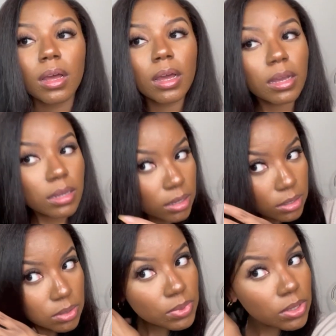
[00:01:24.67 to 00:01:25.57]
I
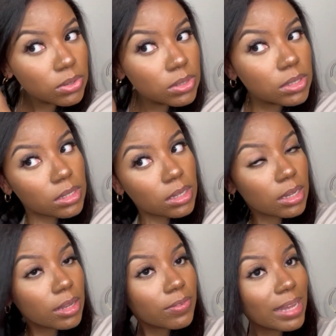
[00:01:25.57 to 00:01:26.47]
guess we're gonna
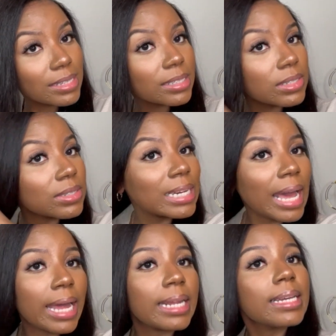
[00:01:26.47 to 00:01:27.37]
see if I still
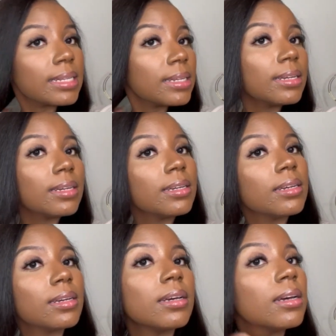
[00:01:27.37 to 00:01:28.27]
got it.
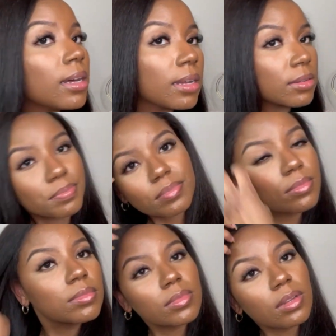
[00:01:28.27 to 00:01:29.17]
Hey
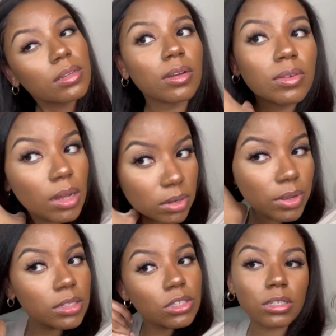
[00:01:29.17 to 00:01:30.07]
guys, it's me in the
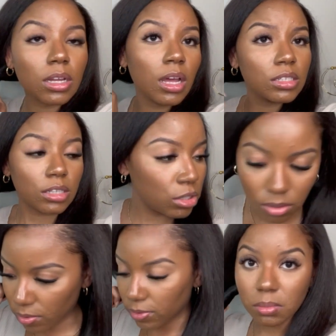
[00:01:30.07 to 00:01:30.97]
future. Just
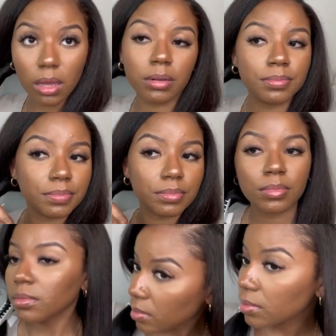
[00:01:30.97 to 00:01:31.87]
coming in to let you know
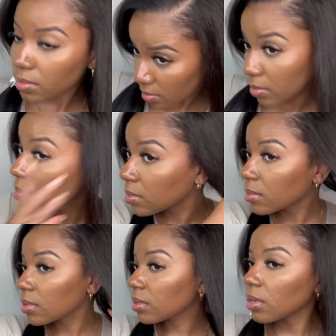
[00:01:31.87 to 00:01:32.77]
I most
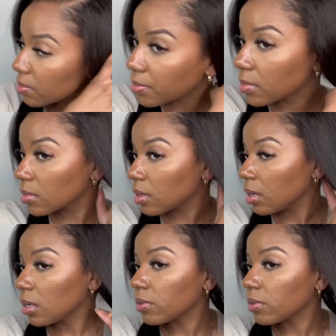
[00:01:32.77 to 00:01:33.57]
certainly did not still